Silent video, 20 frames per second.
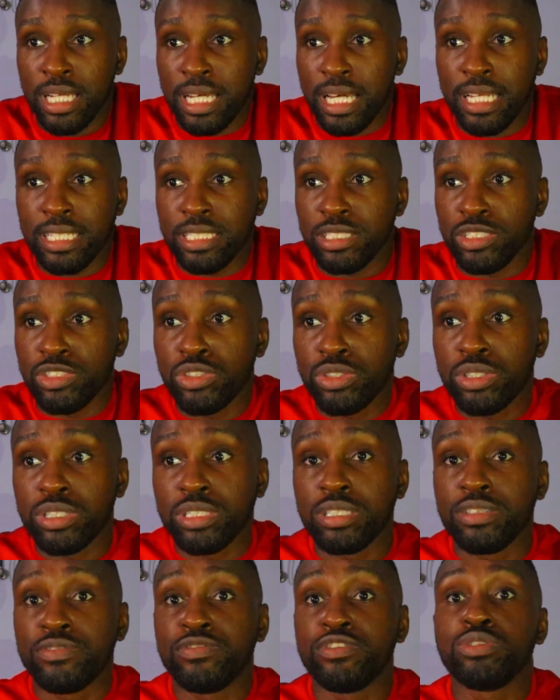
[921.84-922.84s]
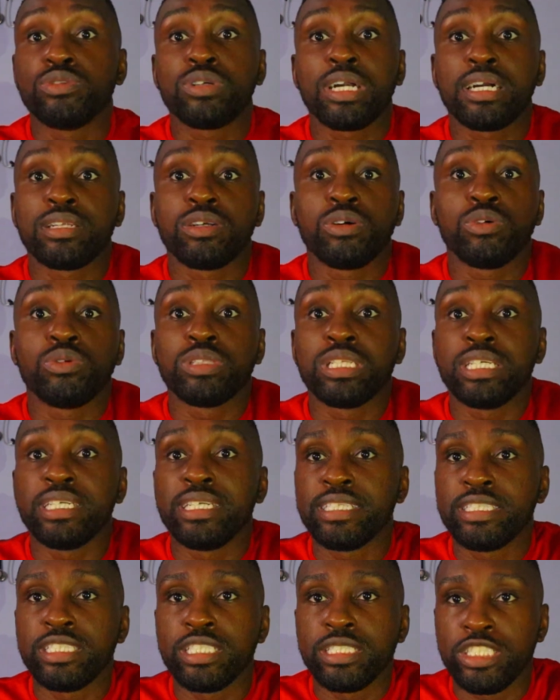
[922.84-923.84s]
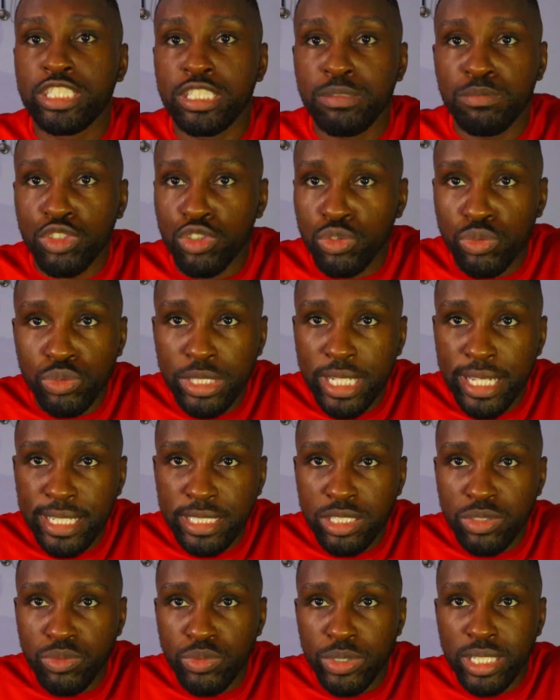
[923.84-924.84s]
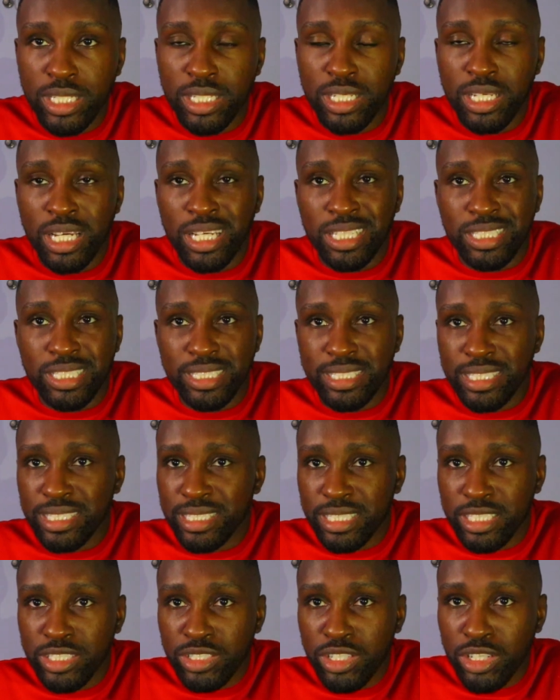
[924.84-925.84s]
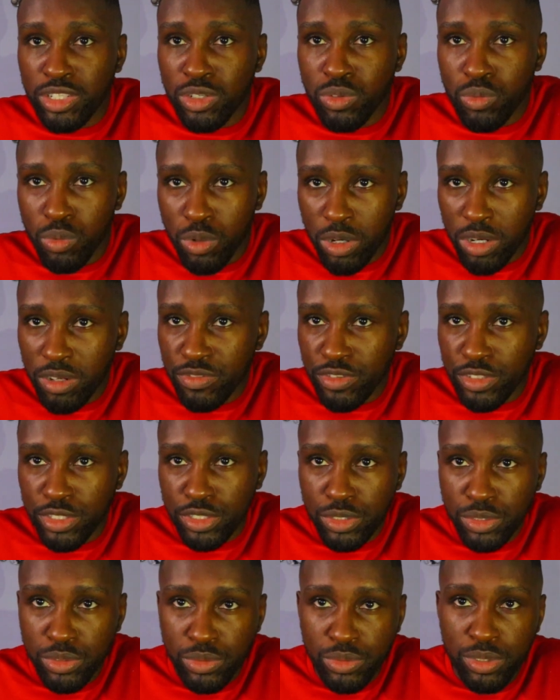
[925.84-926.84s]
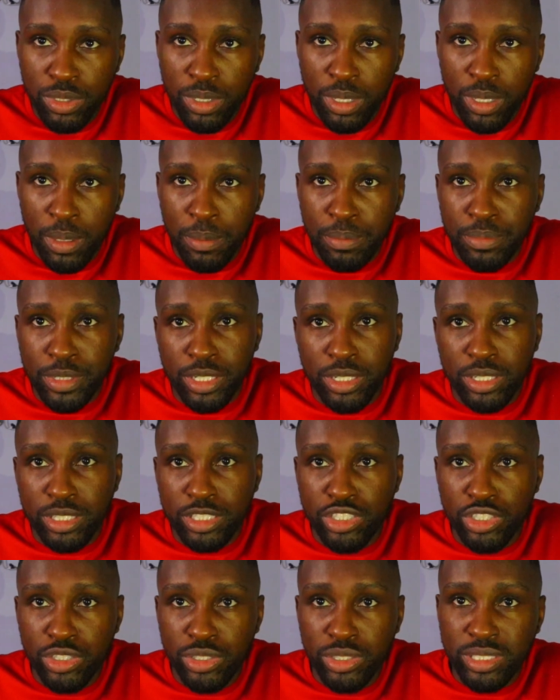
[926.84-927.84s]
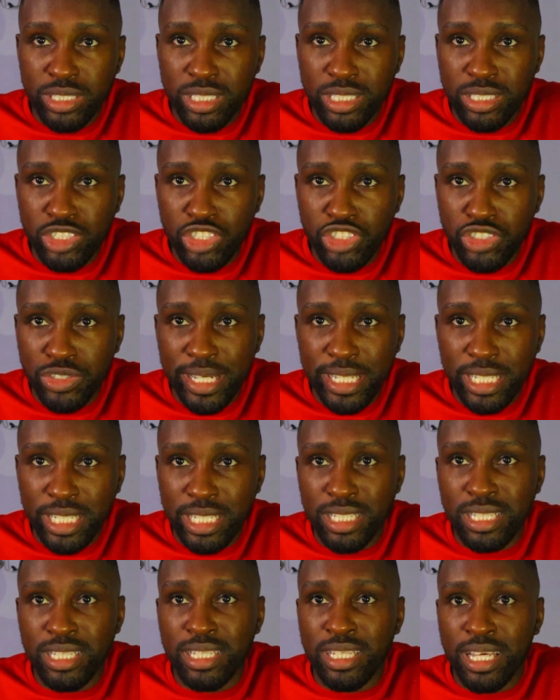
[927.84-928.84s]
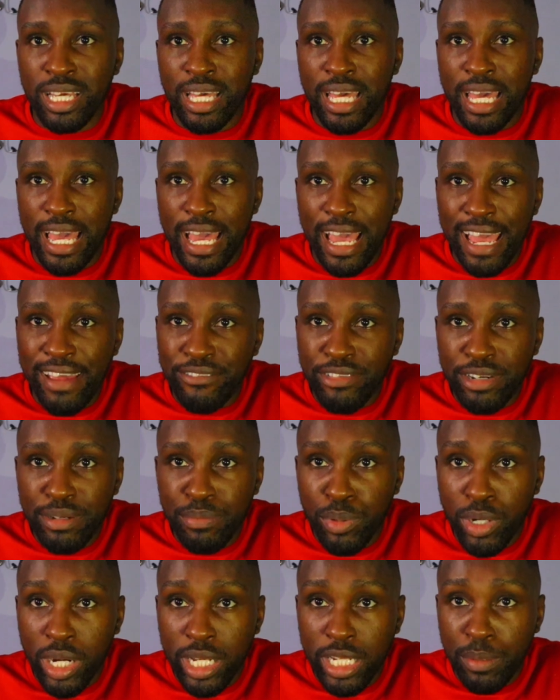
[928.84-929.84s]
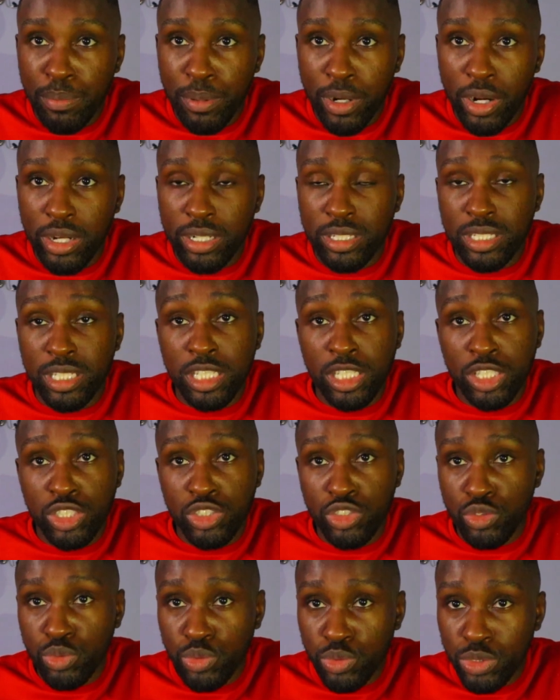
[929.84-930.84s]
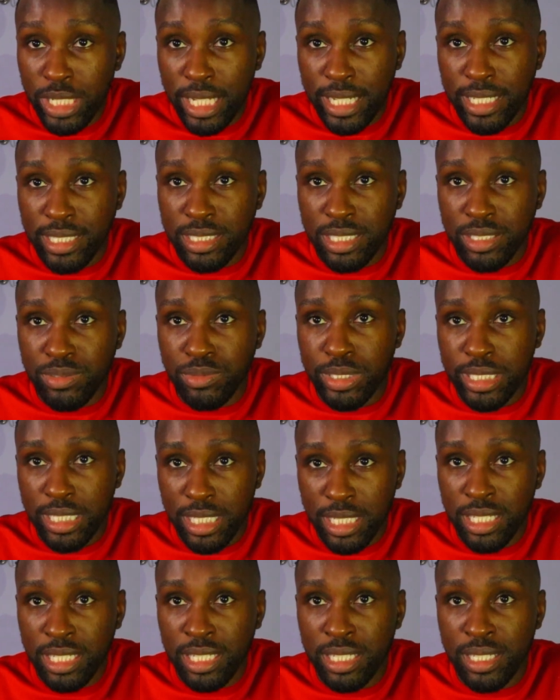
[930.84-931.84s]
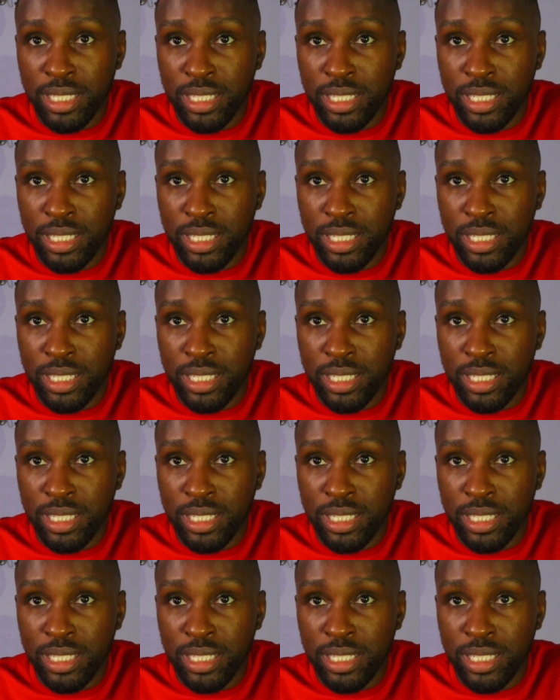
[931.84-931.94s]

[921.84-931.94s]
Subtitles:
And you can, if you can only hit the gym 2 days a week, this is still gonna work for you because you're still training every body part 2 days a week,